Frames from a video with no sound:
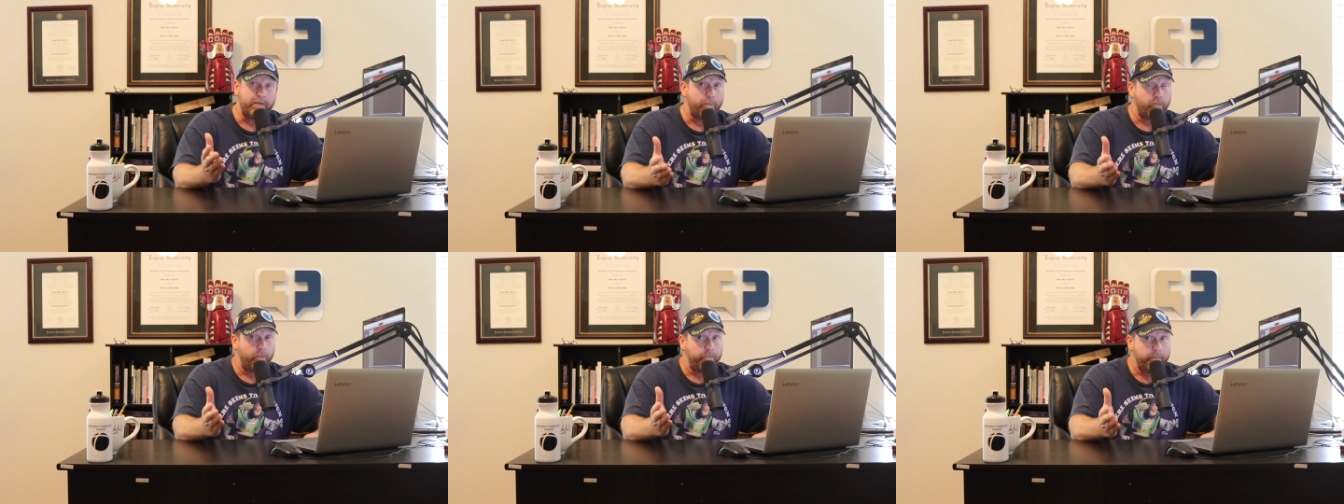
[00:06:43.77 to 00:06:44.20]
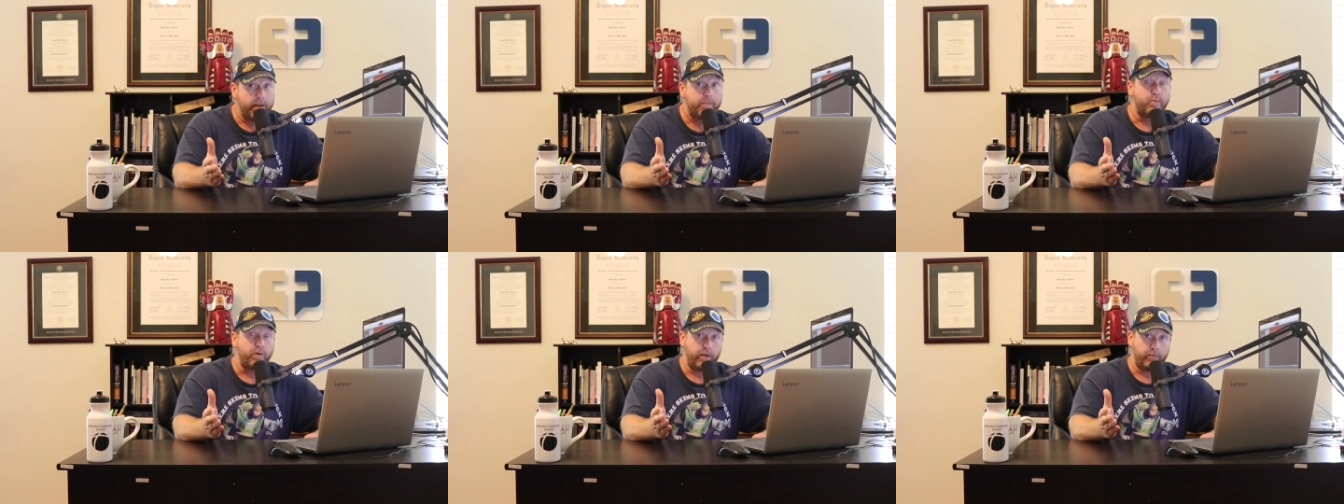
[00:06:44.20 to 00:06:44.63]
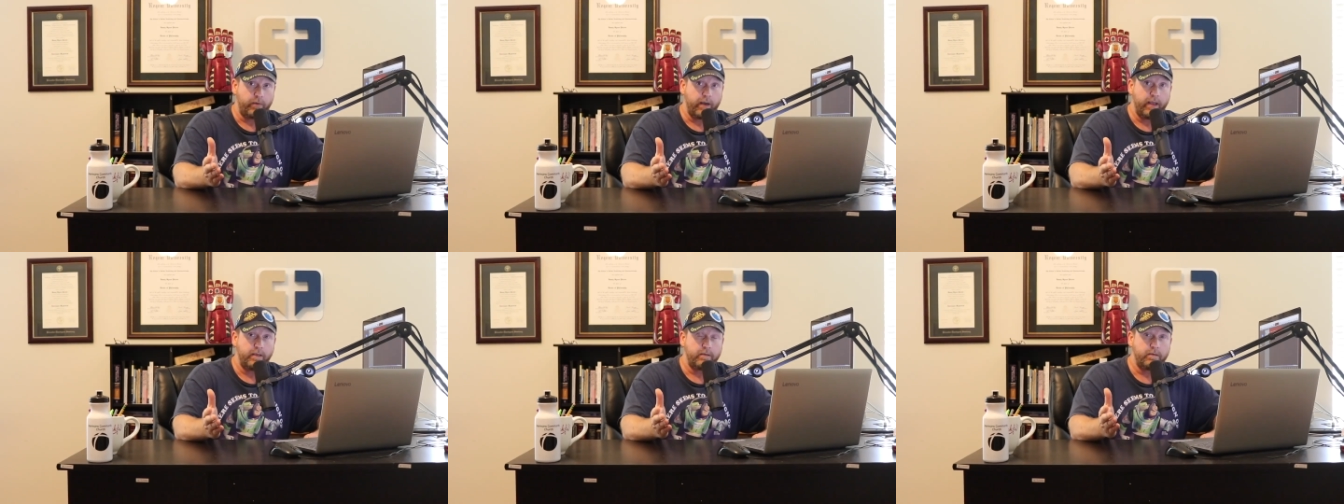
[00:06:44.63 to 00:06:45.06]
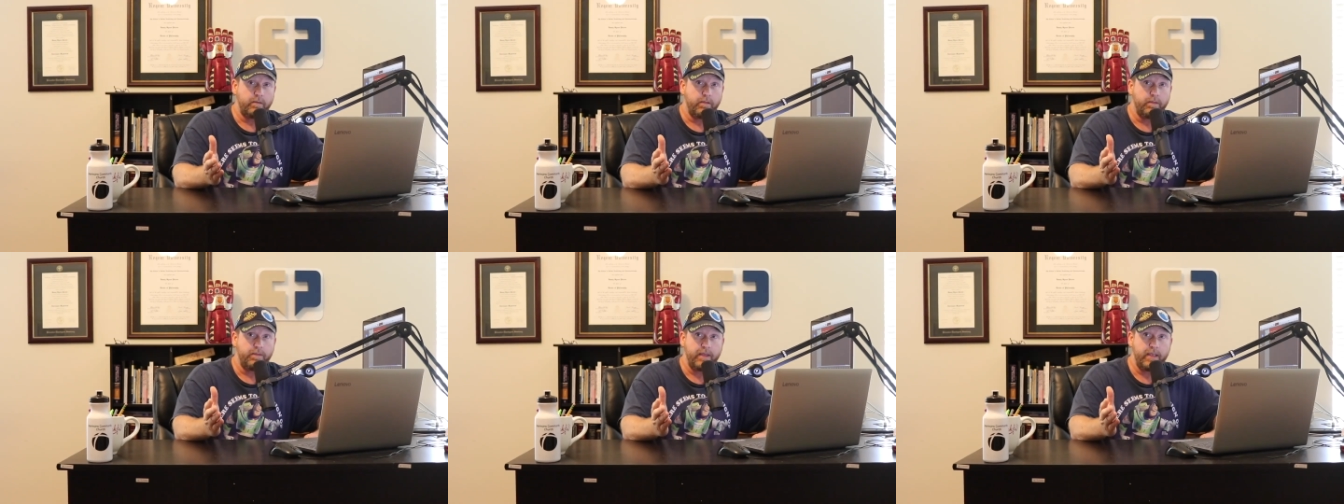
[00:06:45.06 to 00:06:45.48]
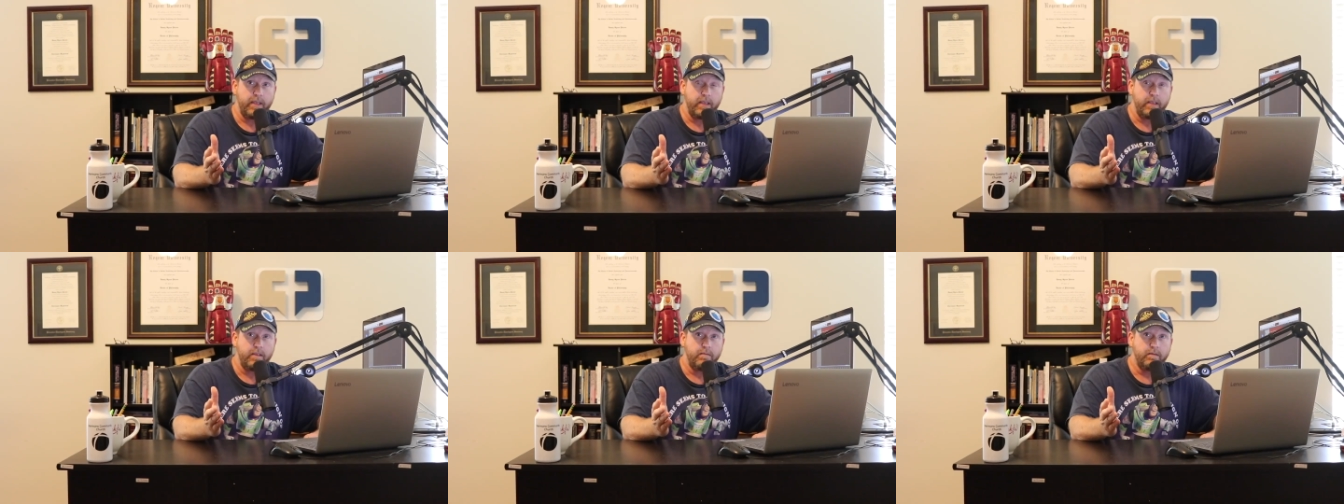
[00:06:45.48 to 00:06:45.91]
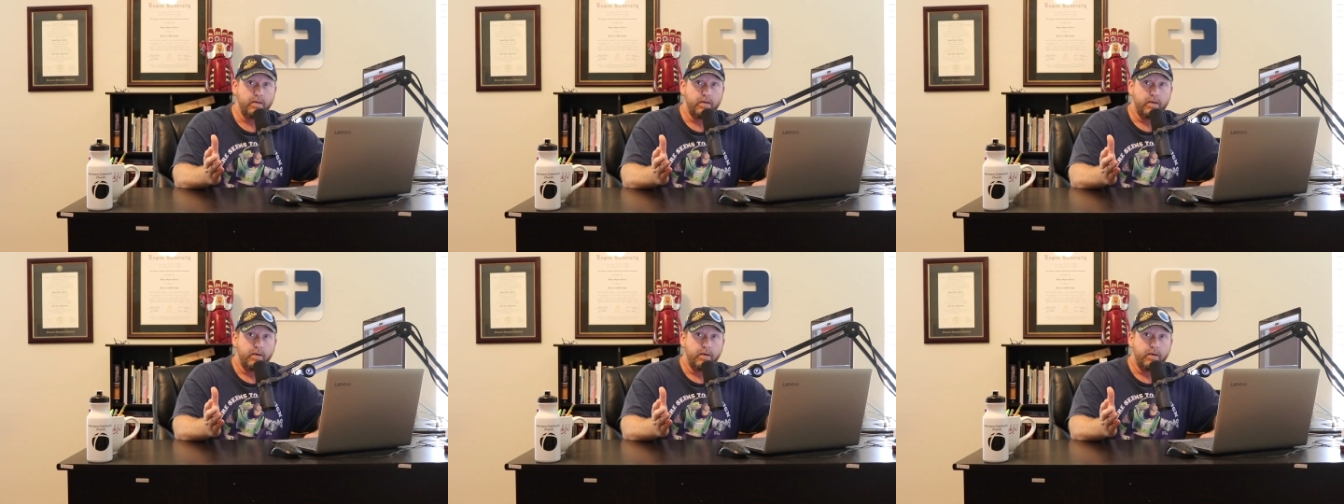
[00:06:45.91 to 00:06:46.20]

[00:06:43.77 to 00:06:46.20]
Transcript: if I'm remembering right, the